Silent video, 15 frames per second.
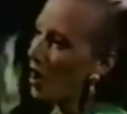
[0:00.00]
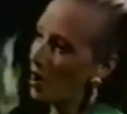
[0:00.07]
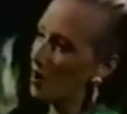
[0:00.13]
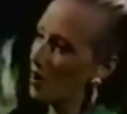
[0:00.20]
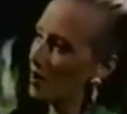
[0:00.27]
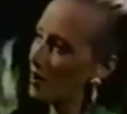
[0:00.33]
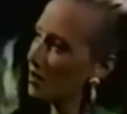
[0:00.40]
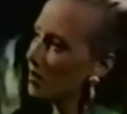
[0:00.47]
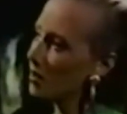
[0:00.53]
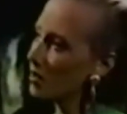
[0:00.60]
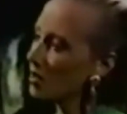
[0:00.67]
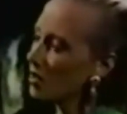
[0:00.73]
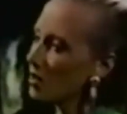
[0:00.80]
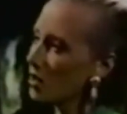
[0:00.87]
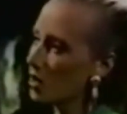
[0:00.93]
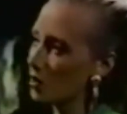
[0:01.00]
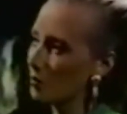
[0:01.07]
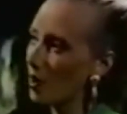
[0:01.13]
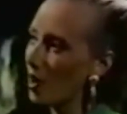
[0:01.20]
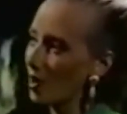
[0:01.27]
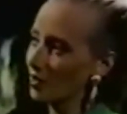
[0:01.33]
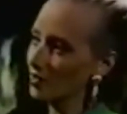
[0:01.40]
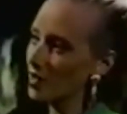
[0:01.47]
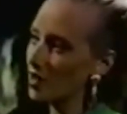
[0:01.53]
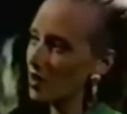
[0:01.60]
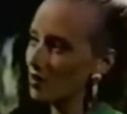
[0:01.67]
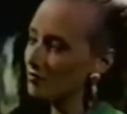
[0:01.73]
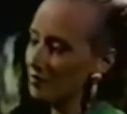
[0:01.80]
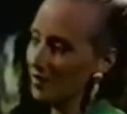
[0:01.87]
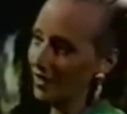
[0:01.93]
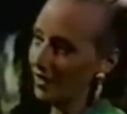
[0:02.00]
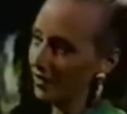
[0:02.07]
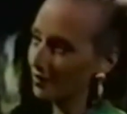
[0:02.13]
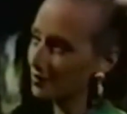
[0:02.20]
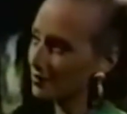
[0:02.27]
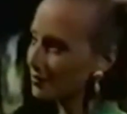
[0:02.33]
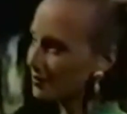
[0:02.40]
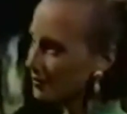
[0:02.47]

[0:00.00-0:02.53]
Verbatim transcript: You are a part of me.